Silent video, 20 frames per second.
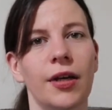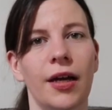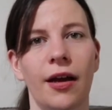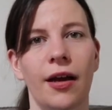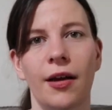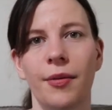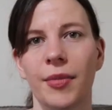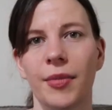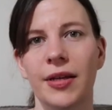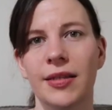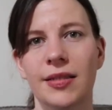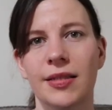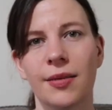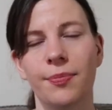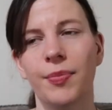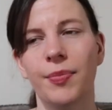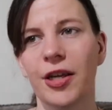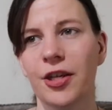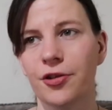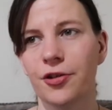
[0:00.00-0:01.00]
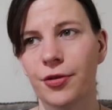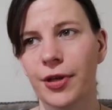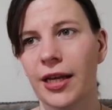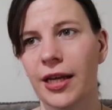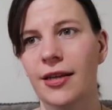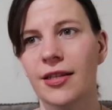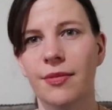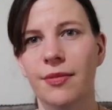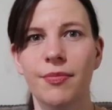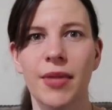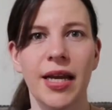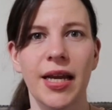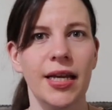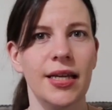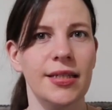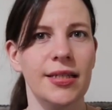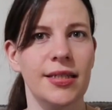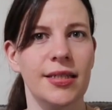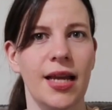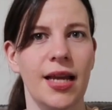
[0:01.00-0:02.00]
it's a bit tricky to make
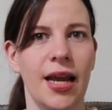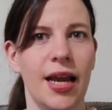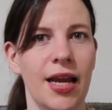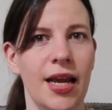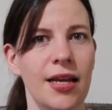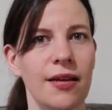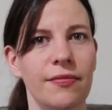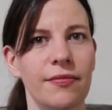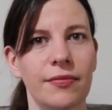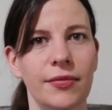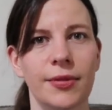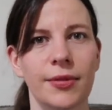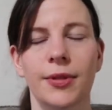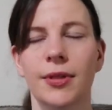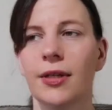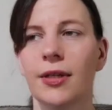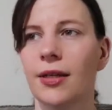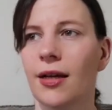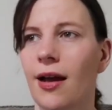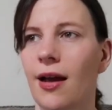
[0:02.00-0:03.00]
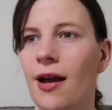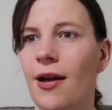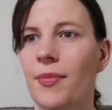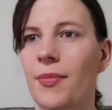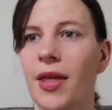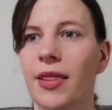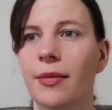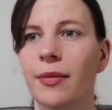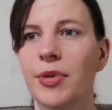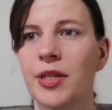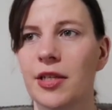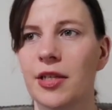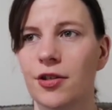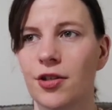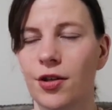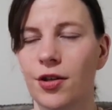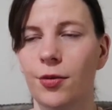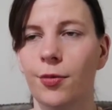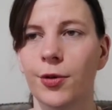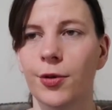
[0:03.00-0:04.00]
it stay in the
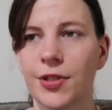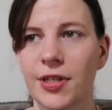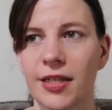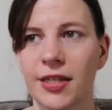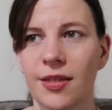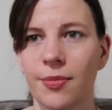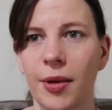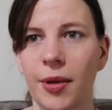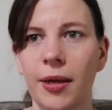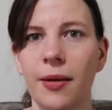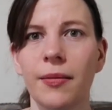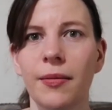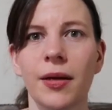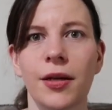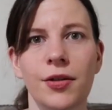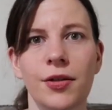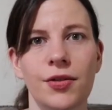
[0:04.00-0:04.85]
position you want it to be.